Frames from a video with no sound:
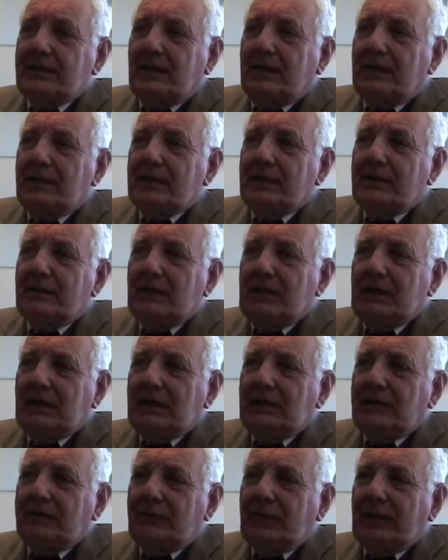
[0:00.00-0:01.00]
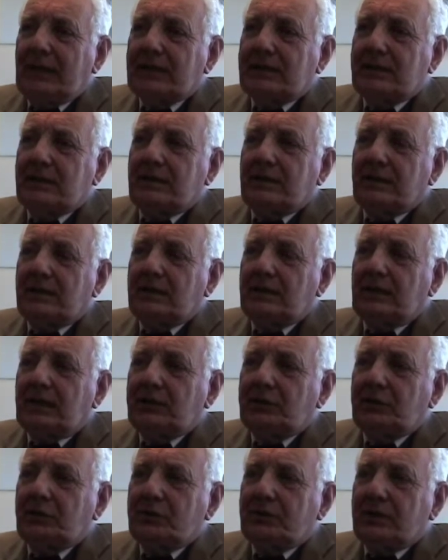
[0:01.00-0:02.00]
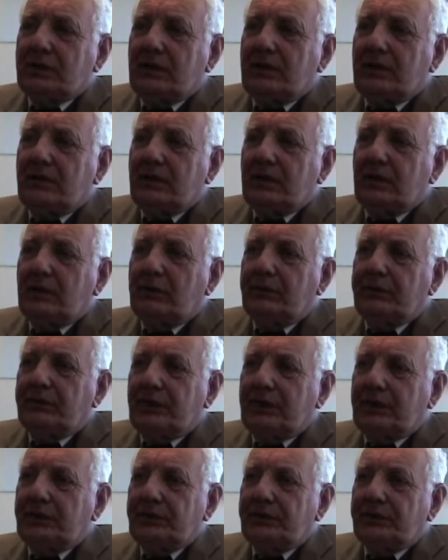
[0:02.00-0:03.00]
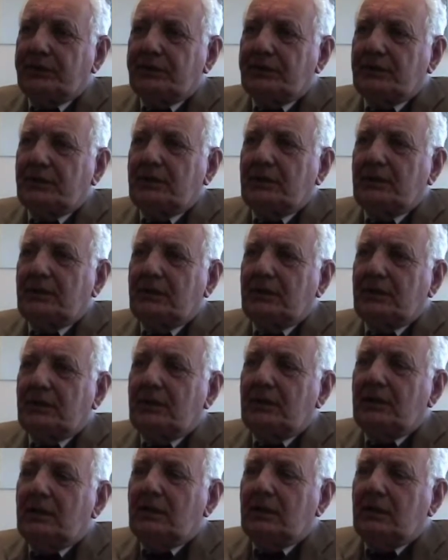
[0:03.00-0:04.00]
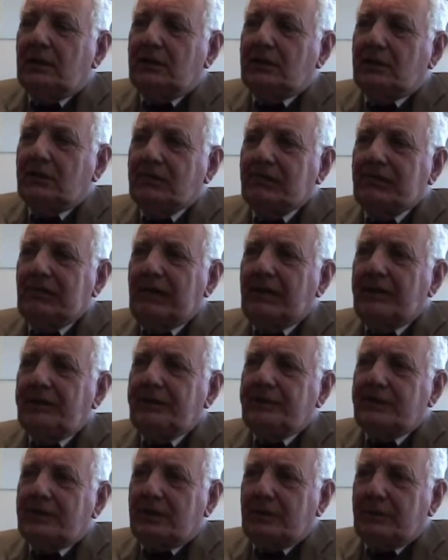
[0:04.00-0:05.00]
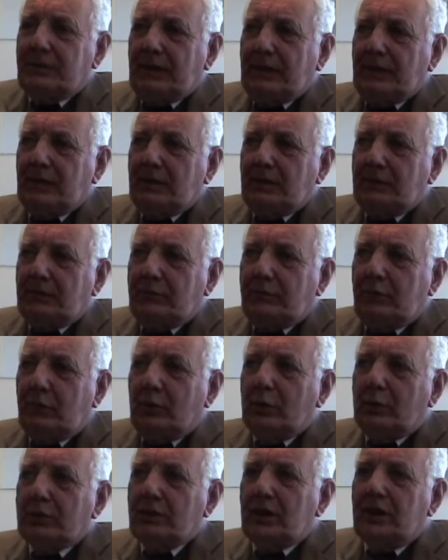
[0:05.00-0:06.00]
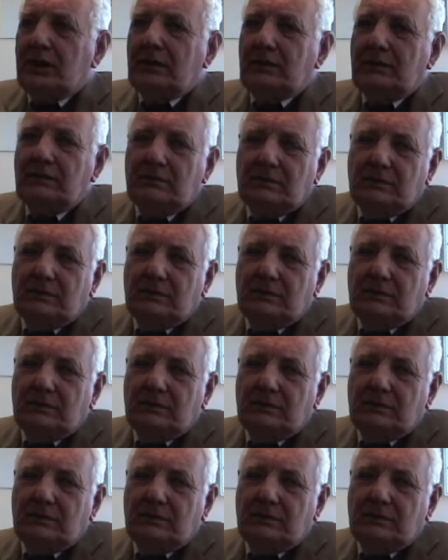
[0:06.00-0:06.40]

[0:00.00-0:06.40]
days they're made out of plastic, the actual teeth that go on dentures. It's the crowns that are made on porcelain.